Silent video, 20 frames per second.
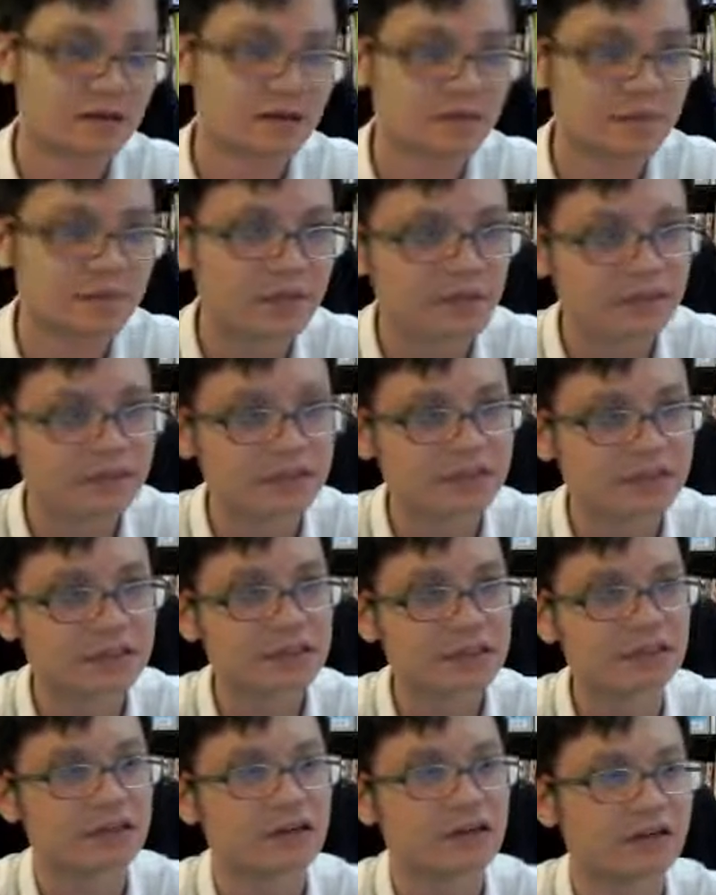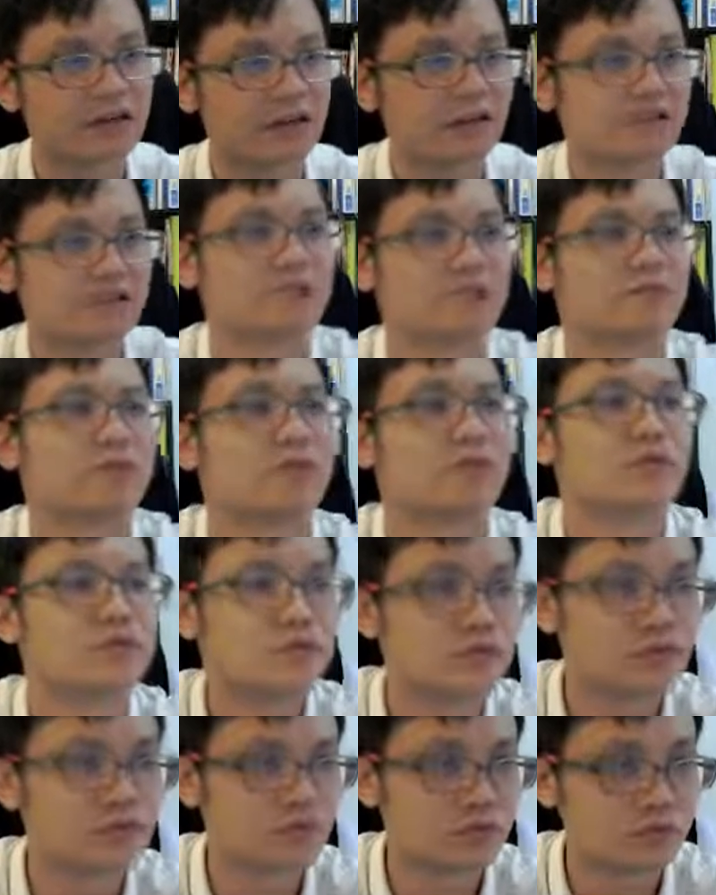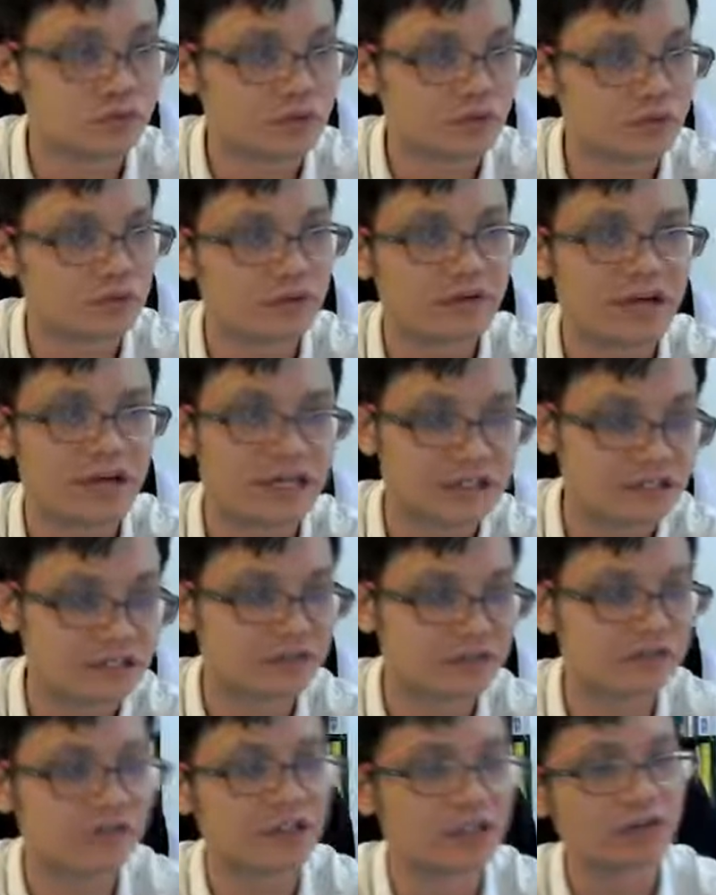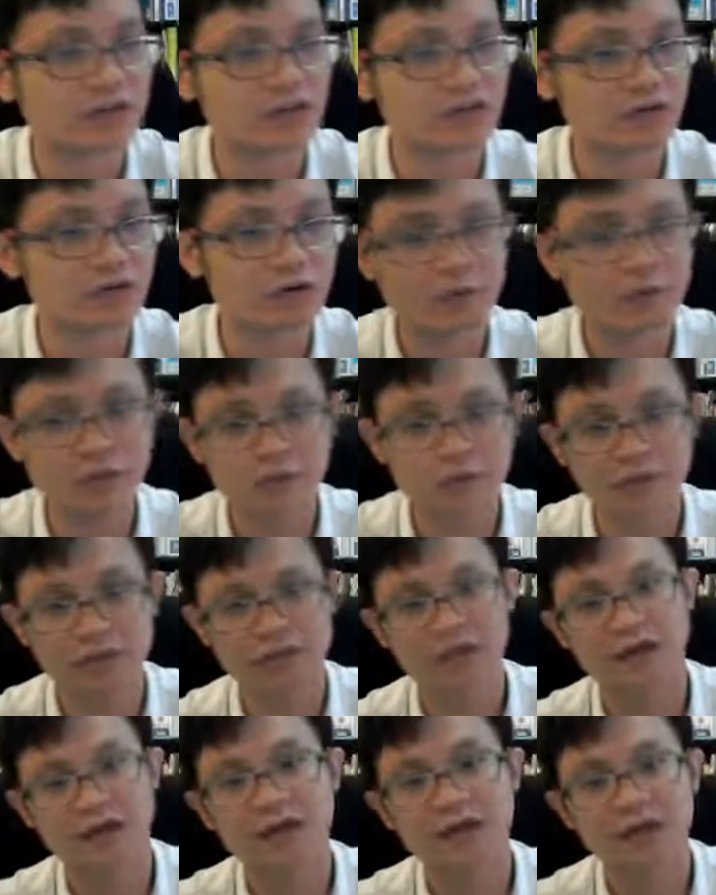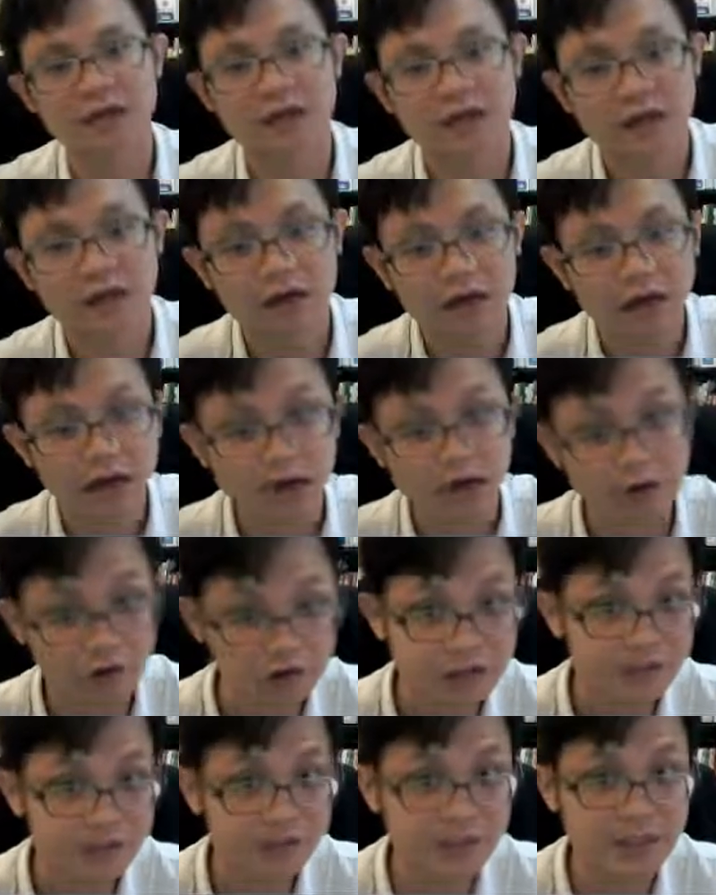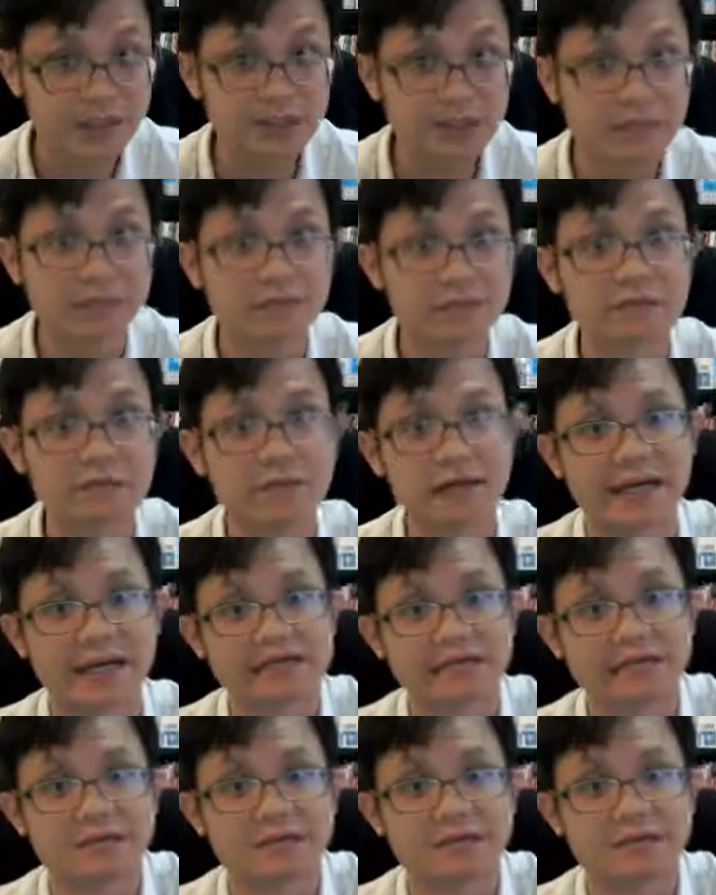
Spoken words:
Because you are not supposed to rest, you need to go to the hospital, but